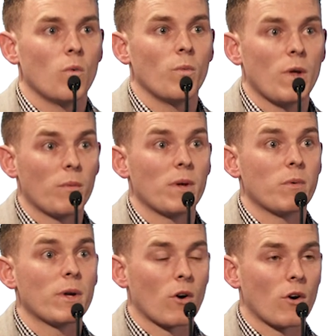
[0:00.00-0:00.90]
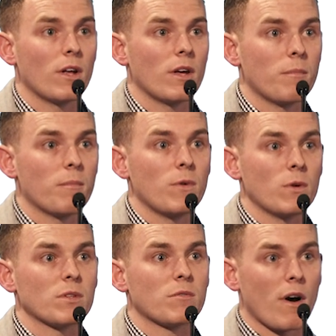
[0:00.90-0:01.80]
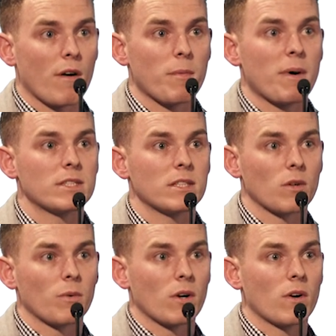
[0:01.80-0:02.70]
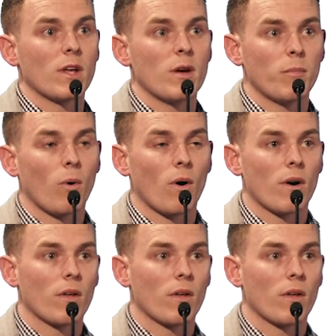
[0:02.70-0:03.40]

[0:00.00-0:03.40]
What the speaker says: Yeah, we currently use it for every patient, so we currently import